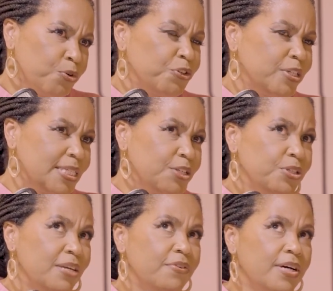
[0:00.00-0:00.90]
You just said you
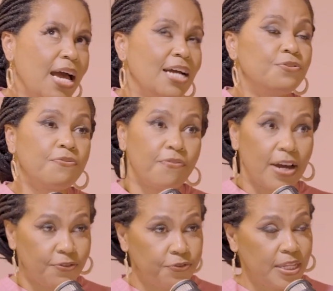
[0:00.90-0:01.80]
never had to
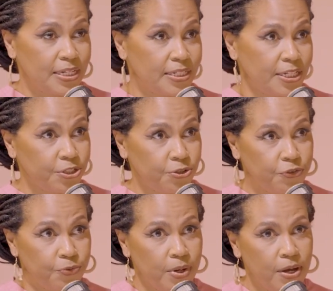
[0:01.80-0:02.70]
fight for the attention of
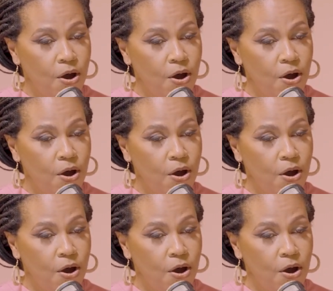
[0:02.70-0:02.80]
your